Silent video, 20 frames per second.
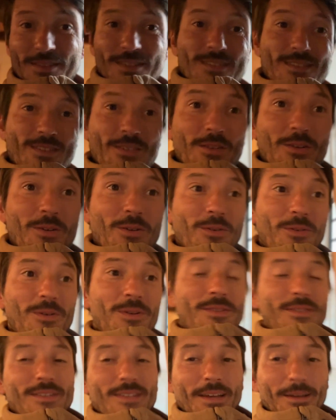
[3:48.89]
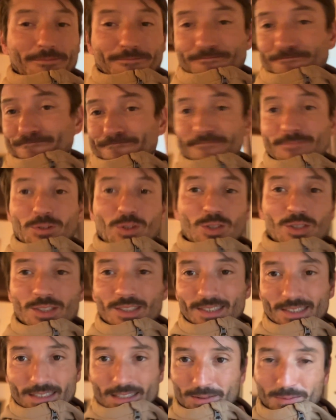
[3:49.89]
So yeah. We'll
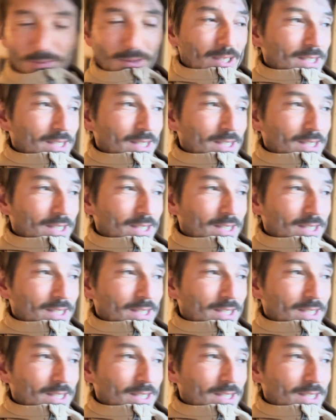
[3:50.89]
just see.